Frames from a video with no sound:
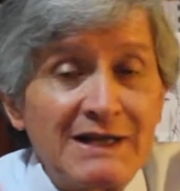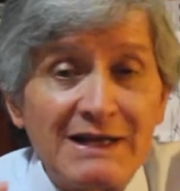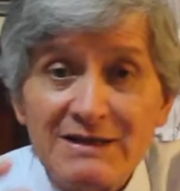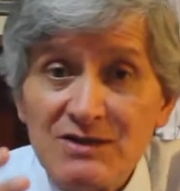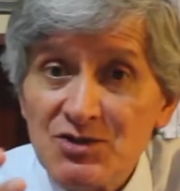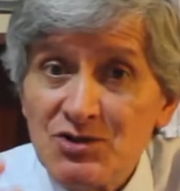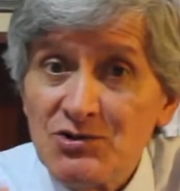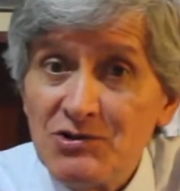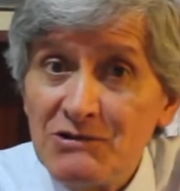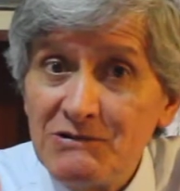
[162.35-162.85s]
and
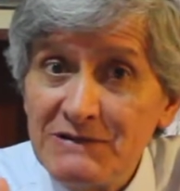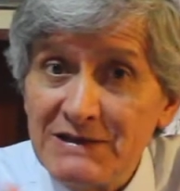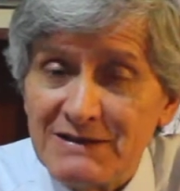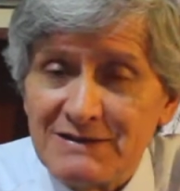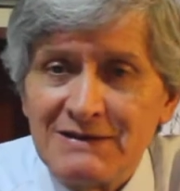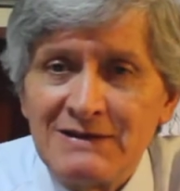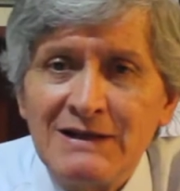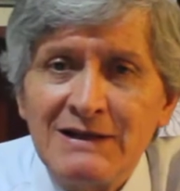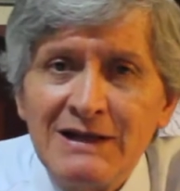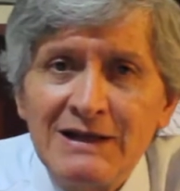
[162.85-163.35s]
show
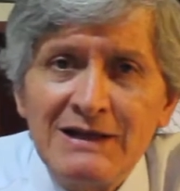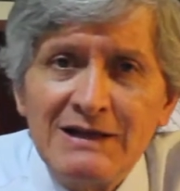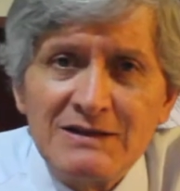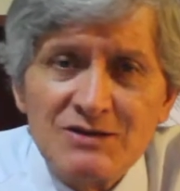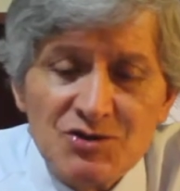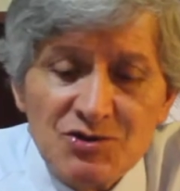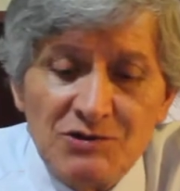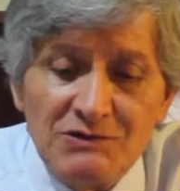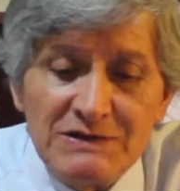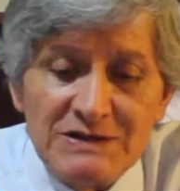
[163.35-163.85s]

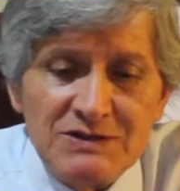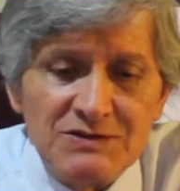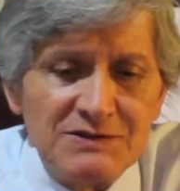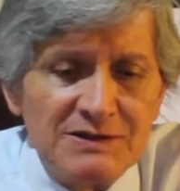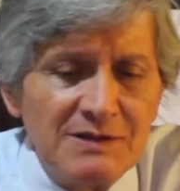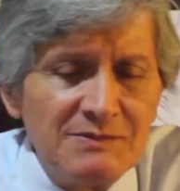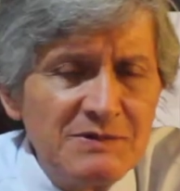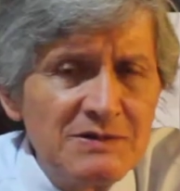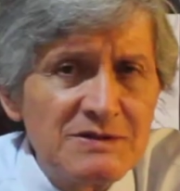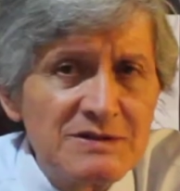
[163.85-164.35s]
it to
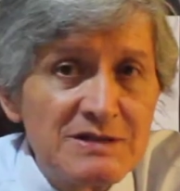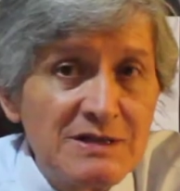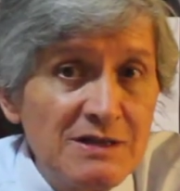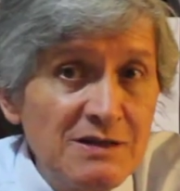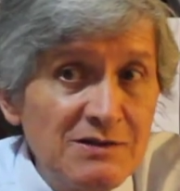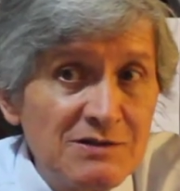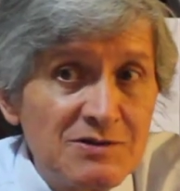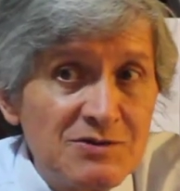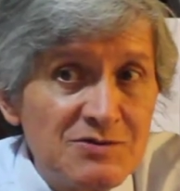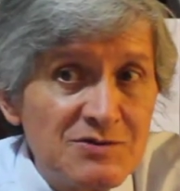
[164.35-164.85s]
them and say,
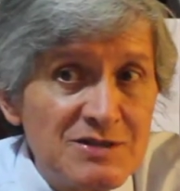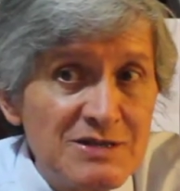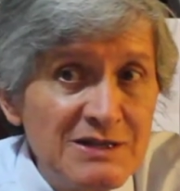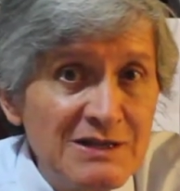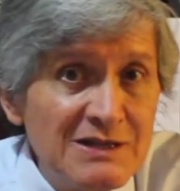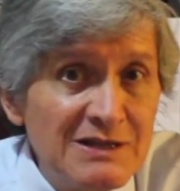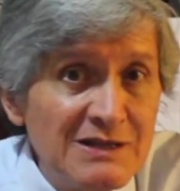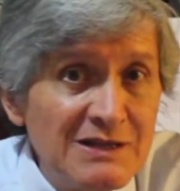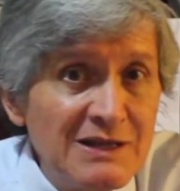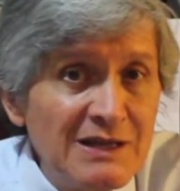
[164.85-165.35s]
look, you see,